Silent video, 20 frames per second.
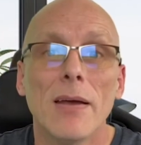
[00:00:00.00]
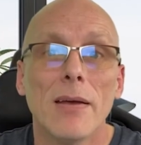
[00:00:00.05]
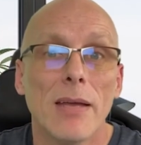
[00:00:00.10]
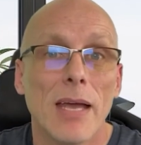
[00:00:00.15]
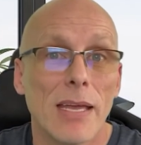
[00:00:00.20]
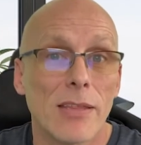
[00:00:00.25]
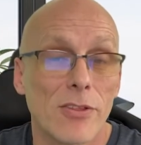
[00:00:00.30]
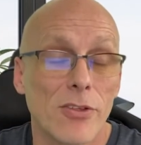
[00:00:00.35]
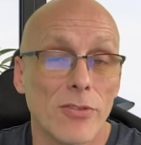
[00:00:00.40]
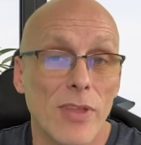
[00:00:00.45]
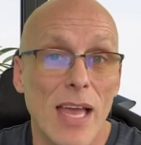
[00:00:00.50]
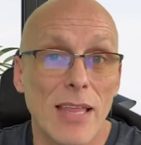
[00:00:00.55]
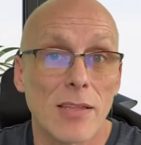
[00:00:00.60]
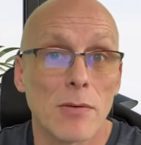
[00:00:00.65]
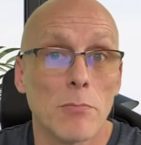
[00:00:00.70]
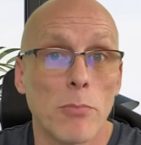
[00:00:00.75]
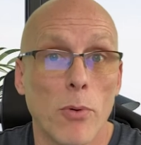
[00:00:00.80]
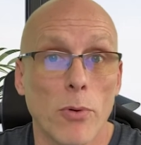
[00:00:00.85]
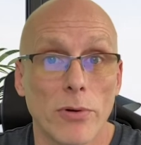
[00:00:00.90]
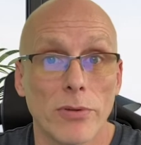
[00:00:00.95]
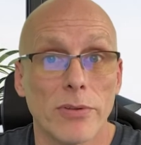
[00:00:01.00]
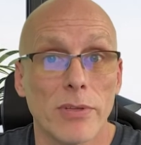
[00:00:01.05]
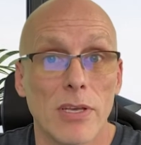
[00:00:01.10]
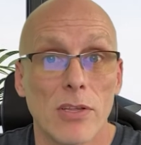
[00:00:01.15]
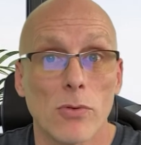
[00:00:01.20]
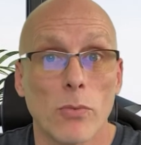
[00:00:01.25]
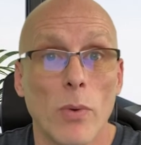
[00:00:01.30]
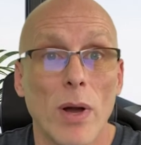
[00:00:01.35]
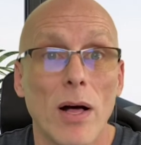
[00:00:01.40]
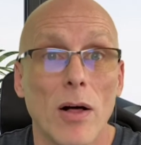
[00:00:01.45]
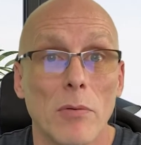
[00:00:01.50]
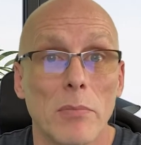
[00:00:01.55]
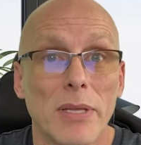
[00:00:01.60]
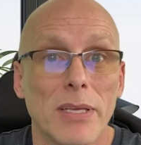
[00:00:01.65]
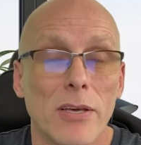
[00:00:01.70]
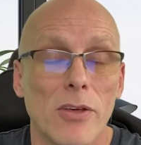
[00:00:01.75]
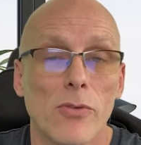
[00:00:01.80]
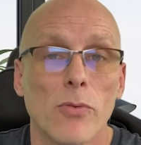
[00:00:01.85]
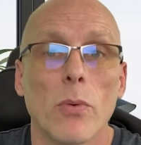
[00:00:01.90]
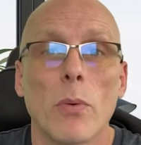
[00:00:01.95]
And so that's important as well,
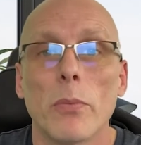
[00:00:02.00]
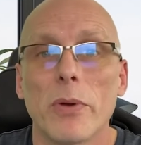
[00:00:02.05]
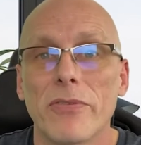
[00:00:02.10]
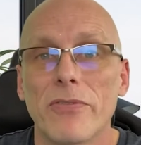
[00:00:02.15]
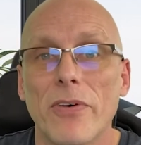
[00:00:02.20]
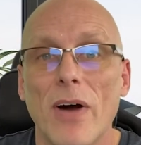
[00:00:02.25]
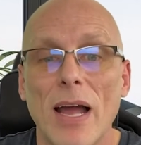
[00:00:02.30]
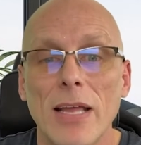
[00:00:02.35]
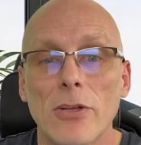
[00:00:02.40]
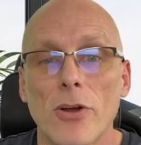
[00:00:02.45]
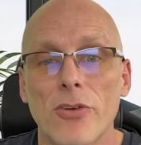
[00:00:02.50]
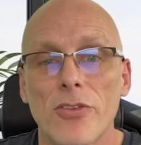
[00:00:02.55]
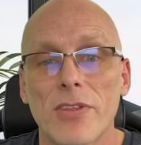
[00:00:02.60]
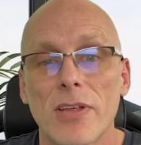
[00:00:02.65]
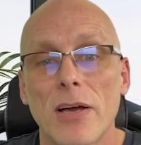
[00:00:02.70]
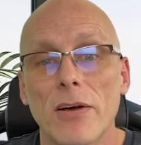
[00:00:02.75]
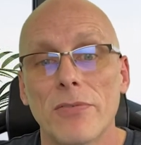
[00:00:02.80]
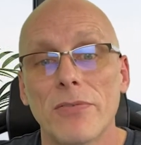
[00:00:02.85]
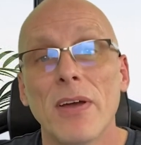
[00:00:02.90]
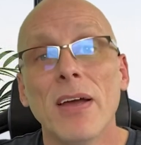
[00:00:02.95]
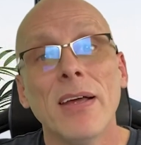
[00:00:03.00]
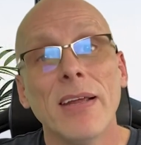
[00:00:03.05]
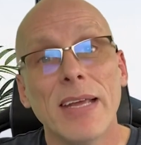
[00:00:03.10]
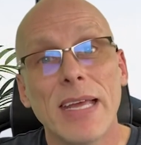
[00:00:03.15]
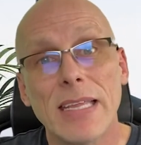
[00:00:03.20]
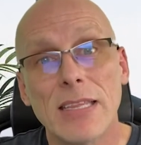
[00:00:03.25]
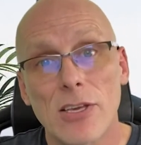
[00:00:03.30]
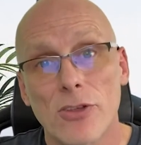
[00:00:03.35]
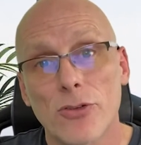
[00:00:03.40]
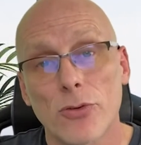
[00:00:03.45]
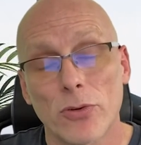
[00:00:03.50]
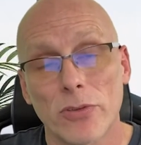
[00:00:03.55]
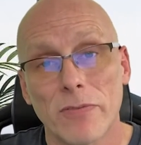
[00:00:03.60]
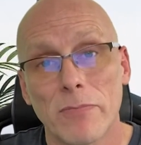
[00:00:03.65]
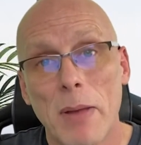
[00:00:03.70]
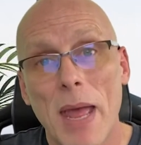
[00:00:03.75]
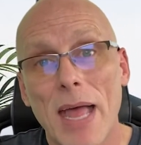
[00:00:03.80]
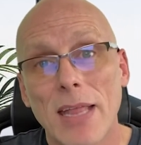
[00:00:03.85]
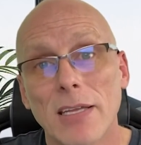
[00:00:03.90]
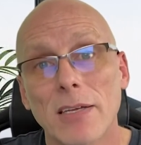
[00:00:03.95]
because when we find ourselves in this sort of
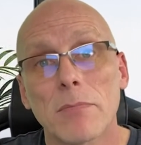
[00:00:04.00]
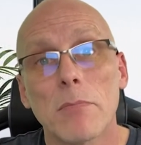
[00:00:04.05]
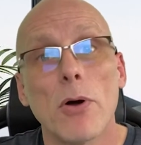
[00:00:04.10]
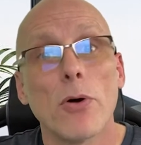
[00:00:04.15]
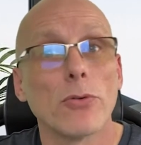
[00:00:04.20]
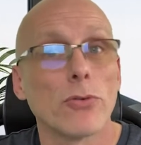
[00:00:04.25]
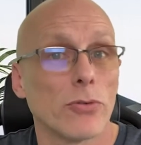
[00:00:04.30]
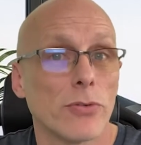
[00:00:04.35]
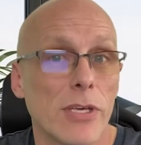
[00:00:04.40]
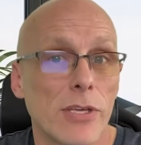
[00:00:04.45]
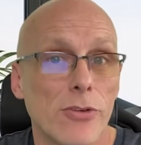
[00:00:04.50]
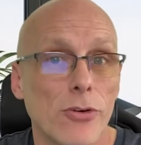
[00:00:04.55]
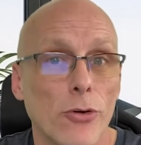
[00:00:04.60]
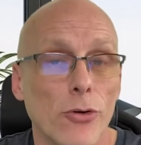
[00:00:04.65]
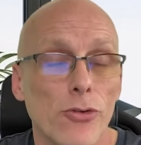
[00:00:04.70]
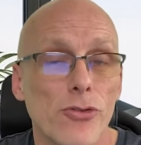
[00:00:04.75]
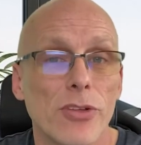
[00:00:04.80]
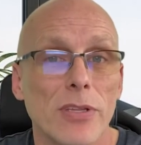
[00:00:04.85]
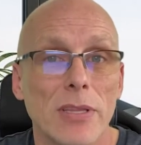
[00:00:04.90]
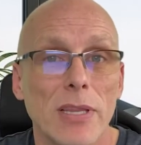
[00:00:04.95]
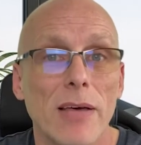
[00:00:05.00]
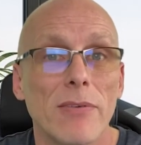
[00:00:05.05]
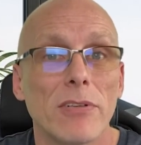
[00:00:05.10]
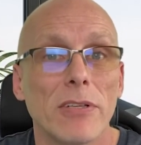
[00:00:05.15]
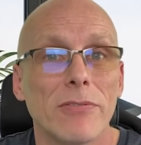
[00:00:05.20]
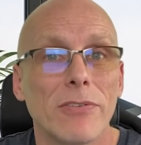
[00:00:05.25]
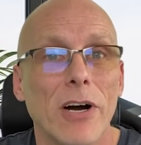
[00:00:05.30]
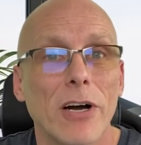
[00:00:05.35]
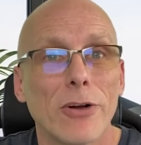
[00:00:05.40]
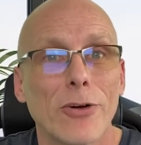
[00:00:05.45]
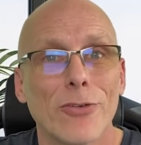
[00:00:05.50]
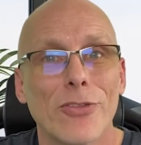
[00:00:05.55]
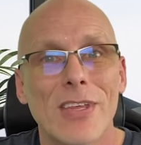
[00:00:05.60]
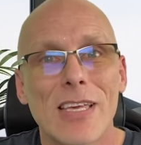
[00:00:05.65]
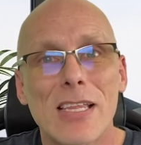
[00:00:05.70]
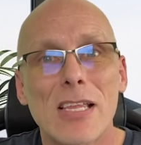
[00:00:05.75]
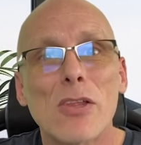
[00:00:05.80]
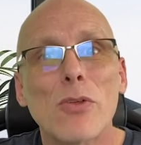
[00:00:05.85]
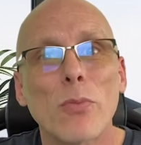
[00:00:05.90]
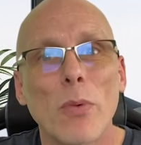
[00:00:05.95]
panic mode or this urgent level of hunger,
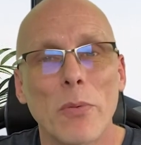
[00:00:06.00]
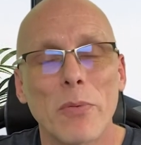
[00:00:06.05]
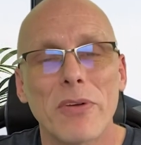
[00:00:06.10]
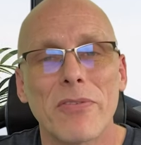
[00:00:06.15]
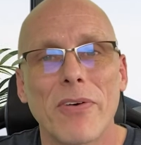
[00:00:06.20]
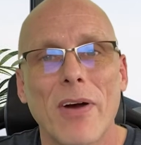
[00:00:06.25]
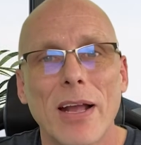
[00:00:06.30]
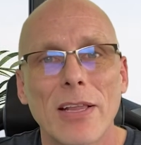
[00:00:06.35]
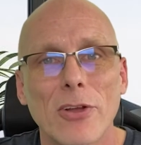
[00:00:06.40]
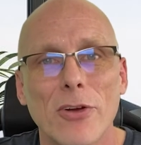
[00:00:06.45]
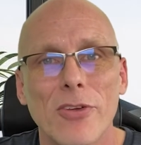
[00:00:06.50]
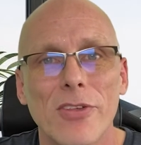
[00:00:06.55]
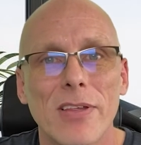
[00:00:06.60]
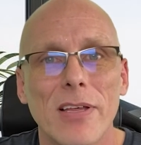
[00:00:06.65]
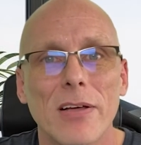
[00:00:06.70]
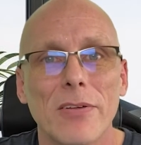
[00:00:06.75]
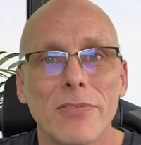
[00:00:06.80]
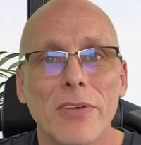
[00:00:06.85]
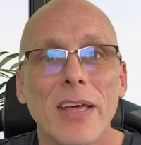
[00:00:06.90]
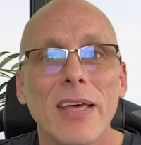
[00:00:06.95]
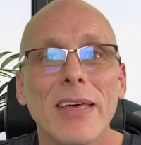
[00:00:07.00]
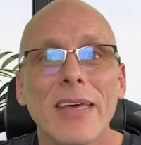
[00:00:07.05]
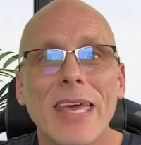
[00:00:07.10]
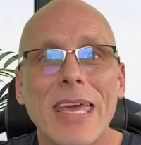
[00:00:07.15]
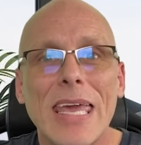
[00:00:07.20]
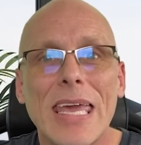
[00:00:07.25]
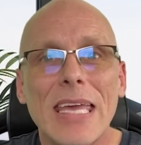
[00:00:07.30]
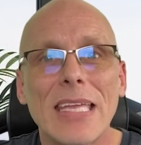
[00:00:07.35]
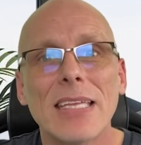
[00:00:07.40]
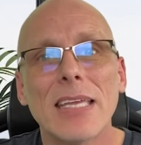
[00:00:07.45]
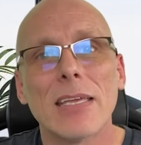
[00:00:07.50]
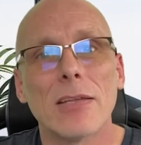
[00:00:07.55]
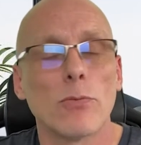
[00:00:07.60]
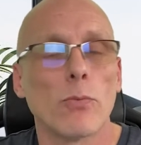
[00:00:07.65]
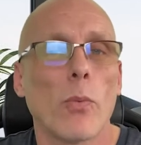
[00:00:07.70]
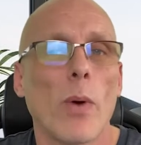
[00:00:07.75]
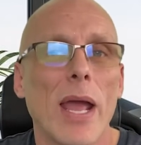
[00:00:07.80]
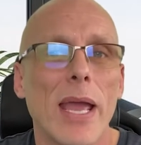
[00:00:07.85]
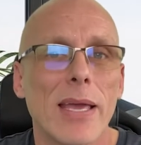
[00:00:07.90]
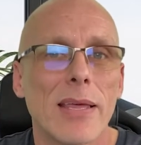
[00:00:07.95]
this is when we find ourselves eating in
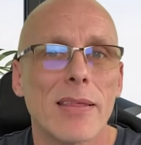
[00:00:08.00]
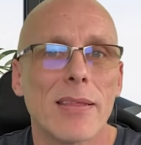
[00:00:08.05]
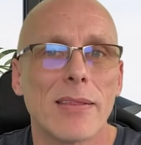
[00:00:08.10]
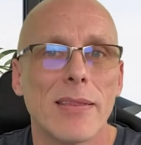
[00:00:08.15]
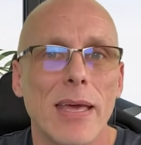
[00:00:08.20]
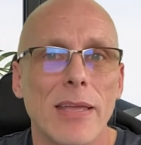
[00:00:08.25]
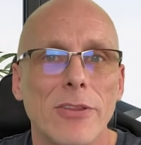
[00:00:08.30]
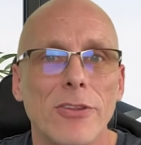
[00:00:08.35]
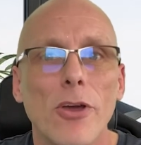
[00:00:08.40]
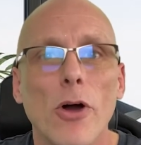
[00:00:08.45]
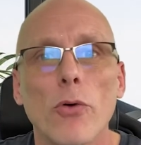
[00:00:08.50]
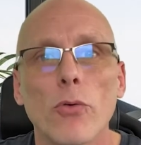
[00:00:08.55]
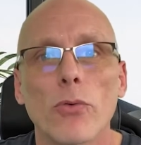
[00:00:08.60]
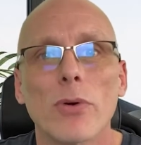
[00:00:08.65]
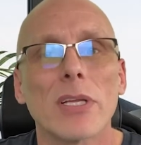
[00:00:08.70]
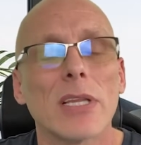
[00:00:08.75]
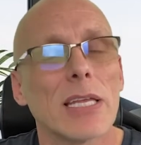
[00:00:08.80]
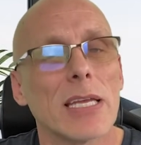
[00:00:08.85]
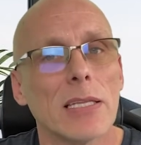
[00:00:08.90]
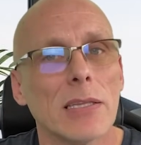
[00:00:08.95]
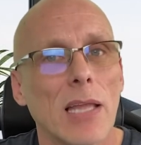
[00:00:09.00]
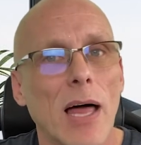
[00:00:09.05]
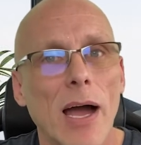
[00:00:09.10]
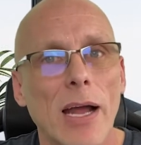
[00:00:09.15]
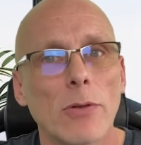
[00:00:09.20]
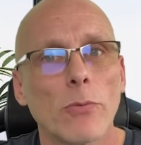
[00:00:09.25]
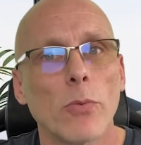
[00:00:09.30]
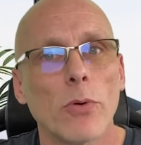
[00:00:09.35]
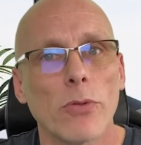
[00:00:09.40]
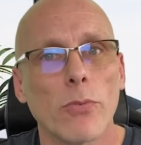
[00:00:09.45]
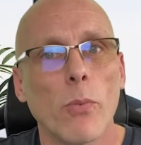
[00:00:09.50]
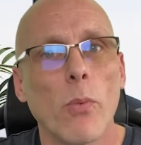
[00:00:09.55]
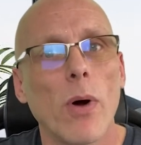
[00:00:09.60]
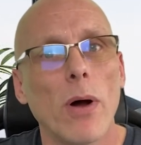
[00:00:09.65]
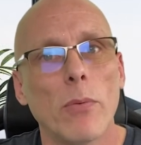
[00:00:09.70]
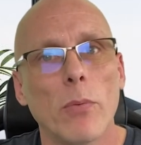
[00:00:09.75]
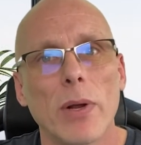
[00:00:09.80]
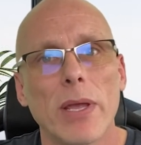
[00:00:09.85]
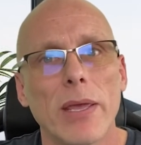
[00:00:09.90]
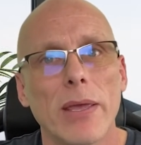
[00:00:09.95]
ways that don't really align with
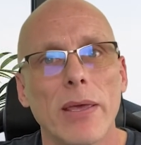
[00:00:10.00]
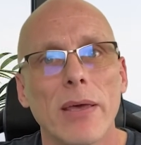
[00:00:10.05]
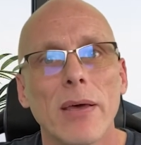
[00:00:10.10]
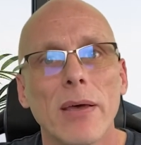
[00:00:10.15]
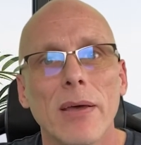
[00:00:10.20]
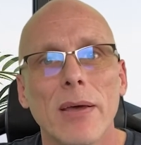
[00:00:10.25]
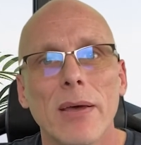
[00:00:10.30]
what we